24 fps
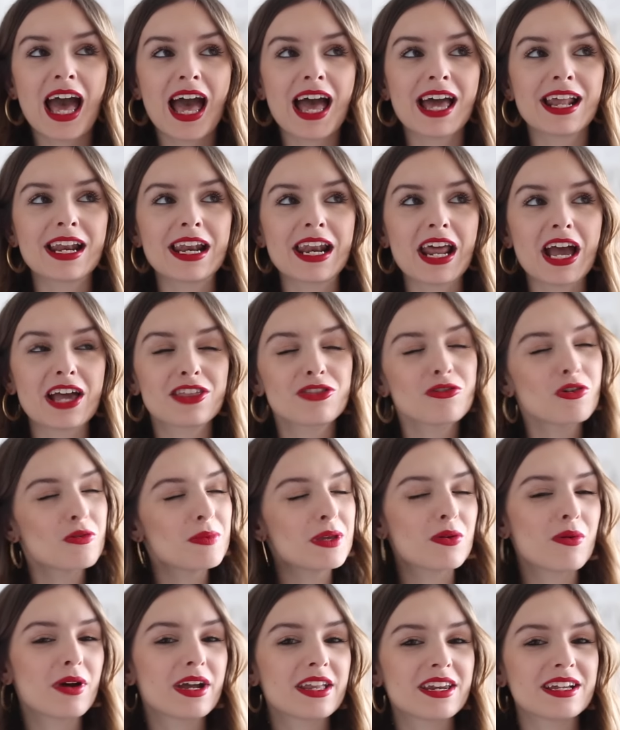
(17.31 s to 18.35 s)
And I thought it'd
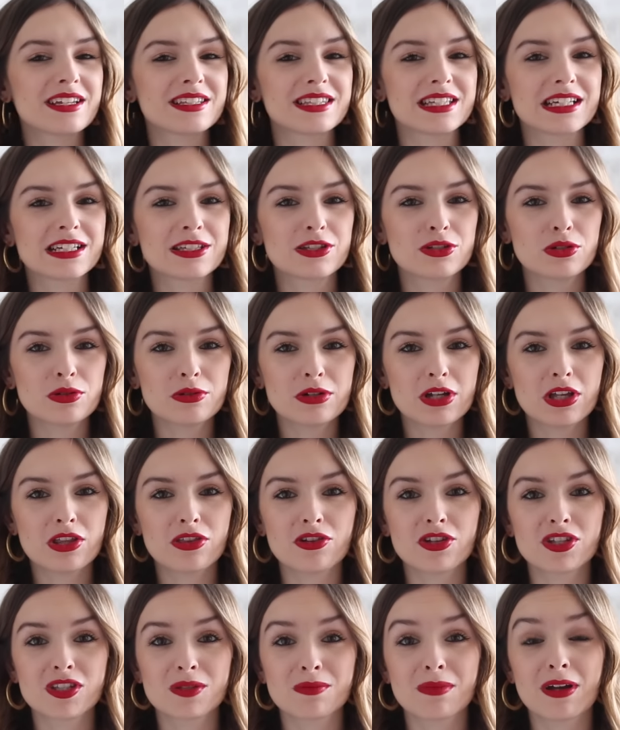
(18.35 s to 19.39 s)
be quite a nice thing to talk you
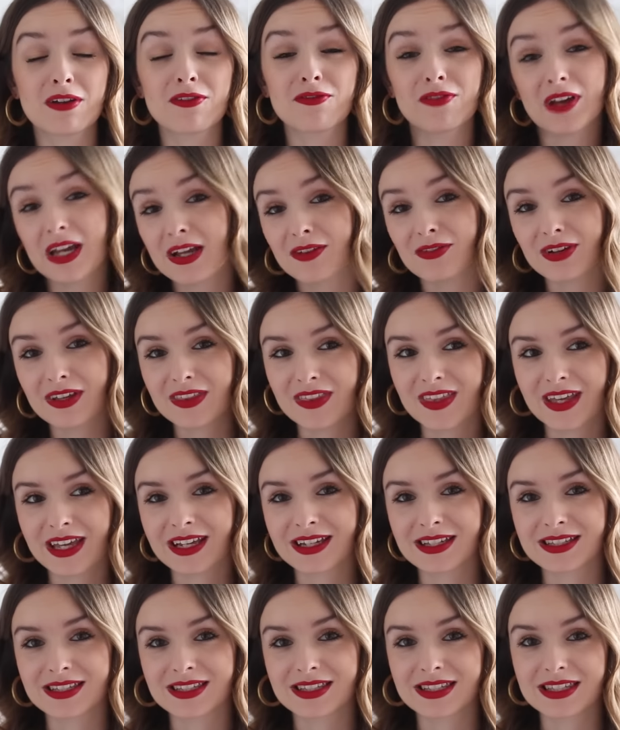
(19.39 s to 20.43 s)
through some of my favourite
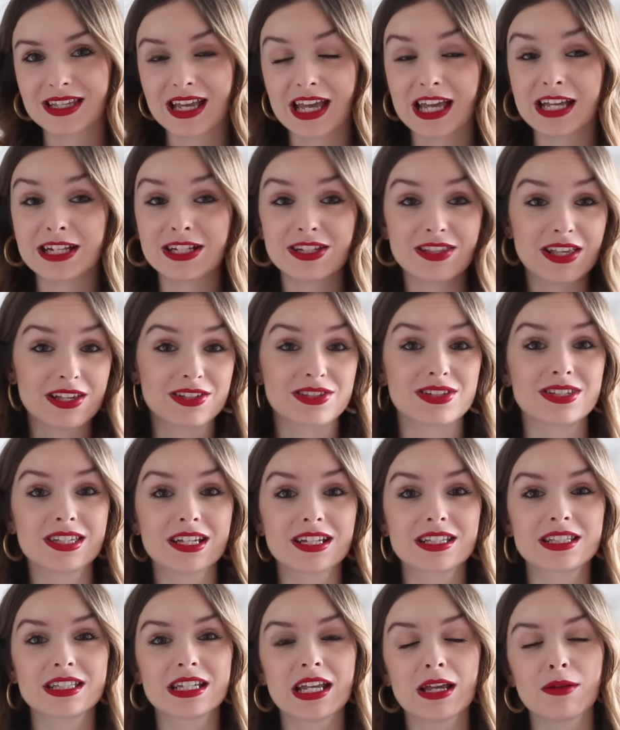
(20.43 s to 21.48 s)
things in
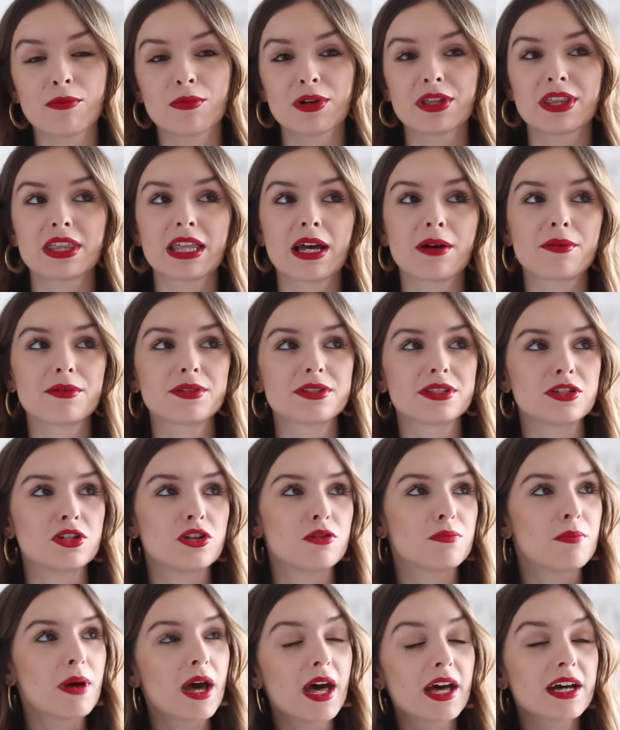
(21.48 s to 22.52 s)
2016, whether that was
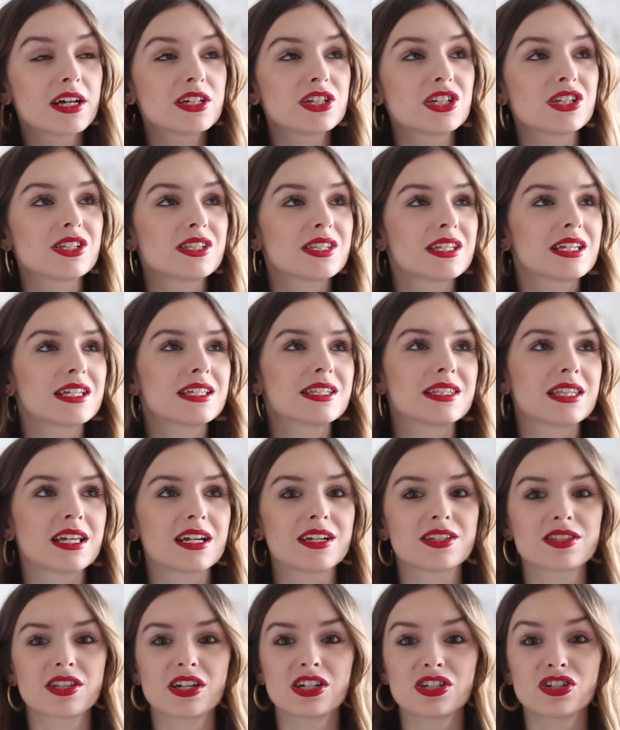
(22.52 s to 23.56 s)
new purchases,
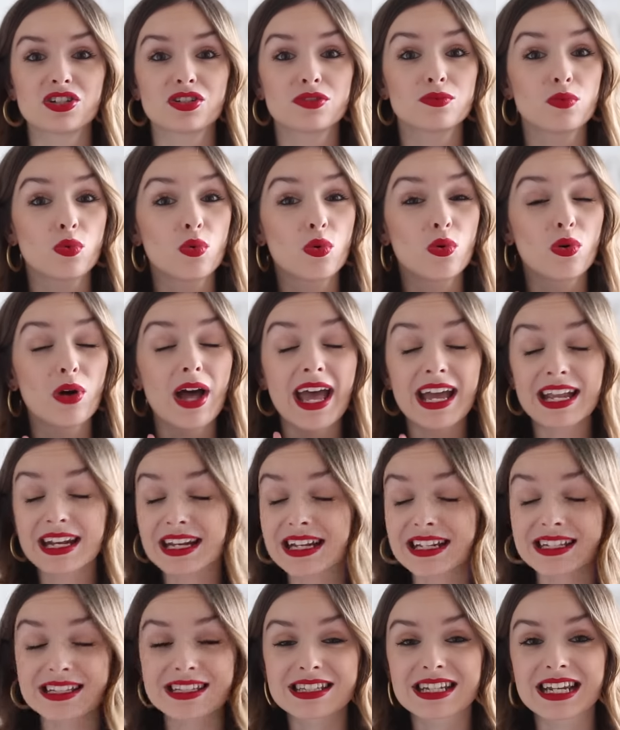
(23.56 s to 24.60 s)
things I just wore
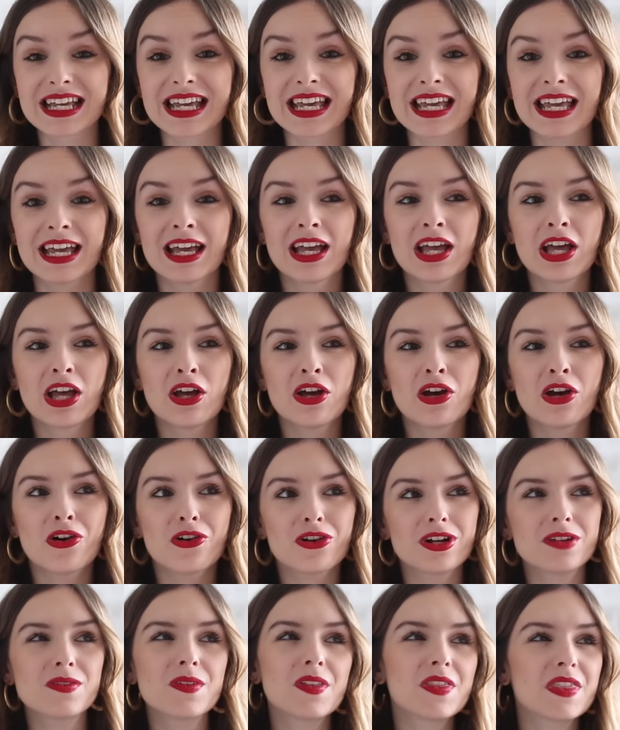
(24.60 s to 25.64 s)
endlessly,
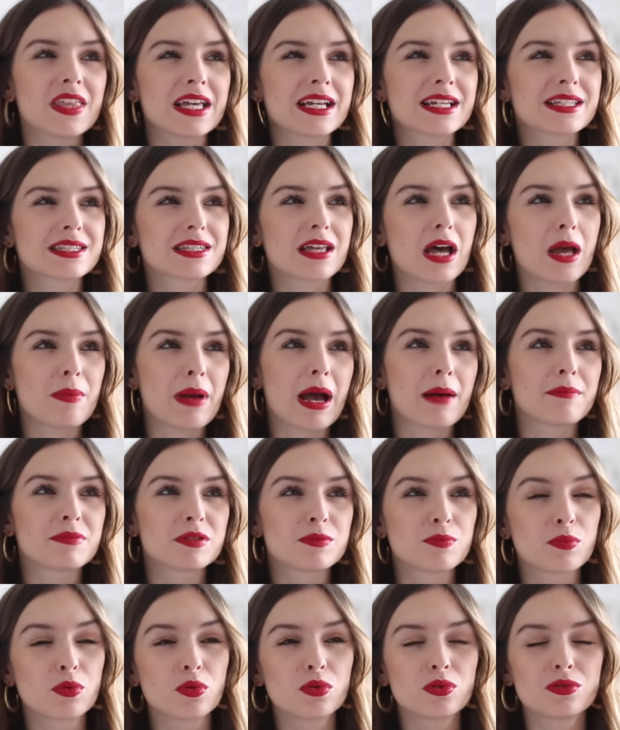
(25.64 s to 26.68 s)
or even things that I
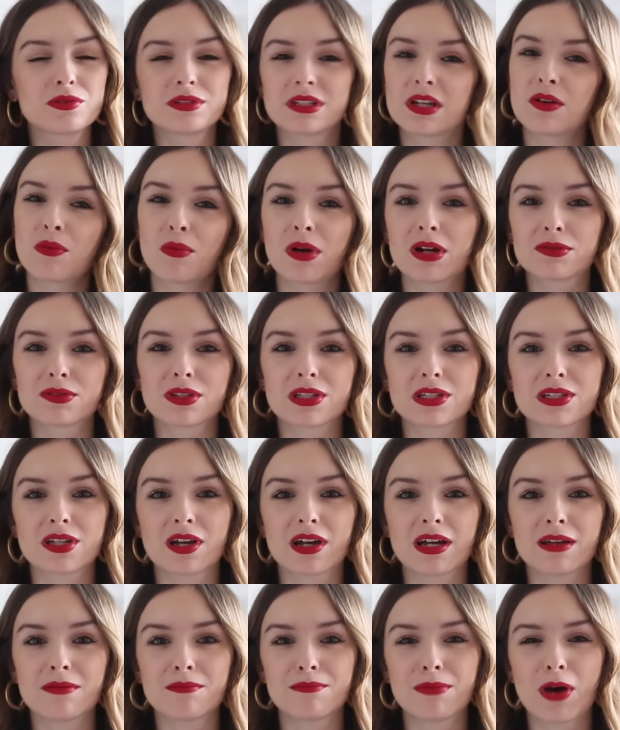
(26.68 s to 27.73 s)
perhaps bought, didn't wear all the
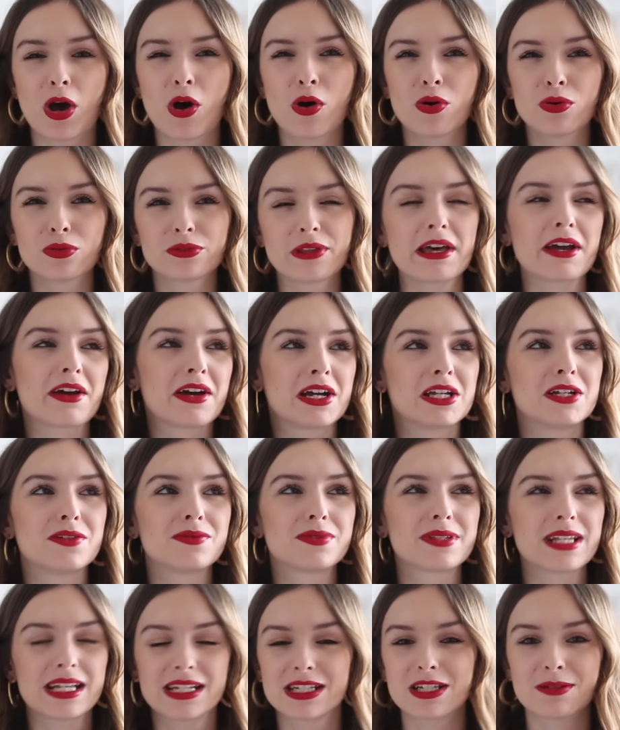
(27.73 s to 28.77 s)
time, but hold that kind of
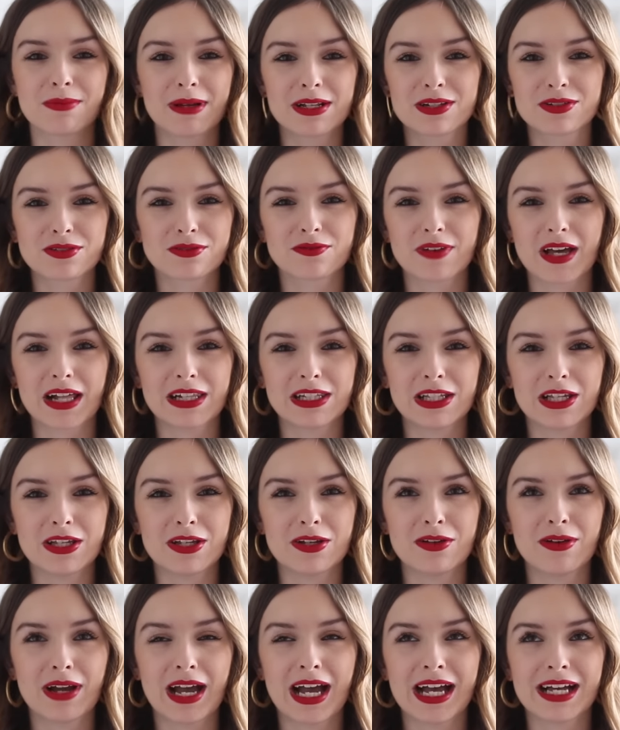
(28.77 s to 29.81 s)
sentimental
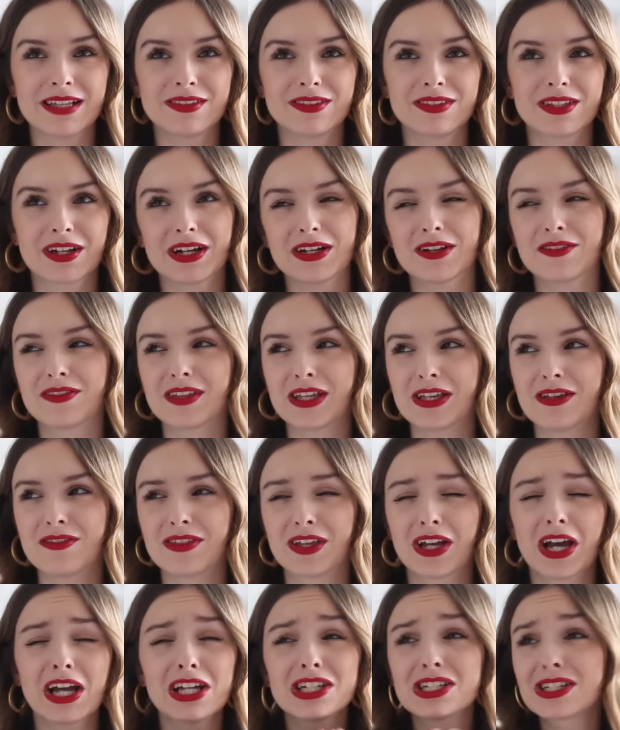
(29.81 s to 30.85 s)
value and the kind of thing you
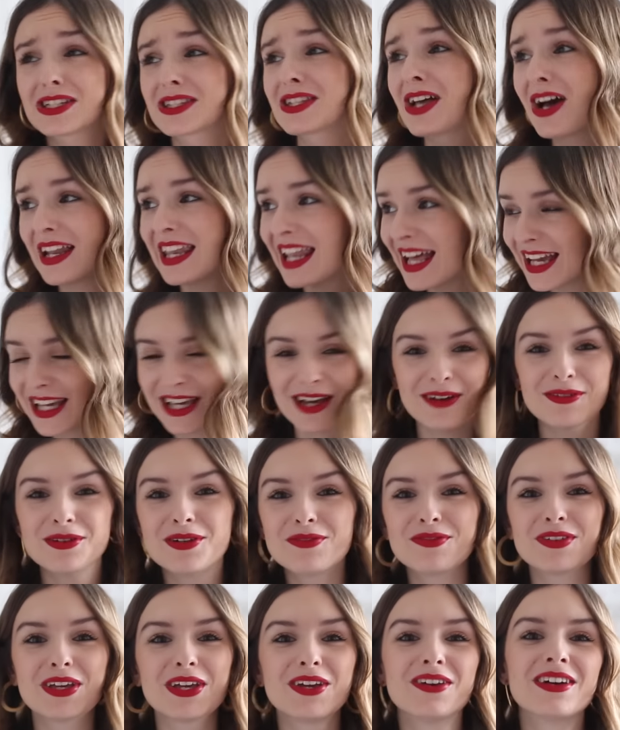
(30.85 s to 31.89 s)
think, I just can't let go
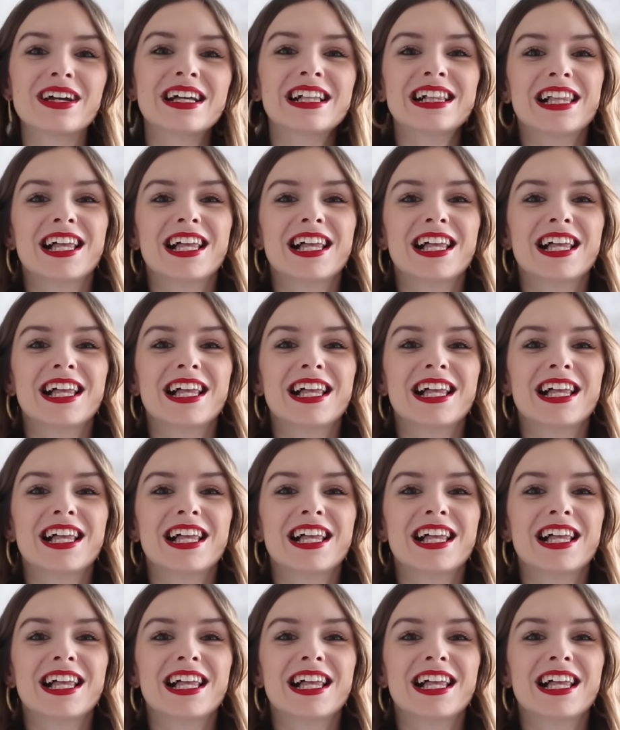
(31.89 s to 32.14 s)
of you.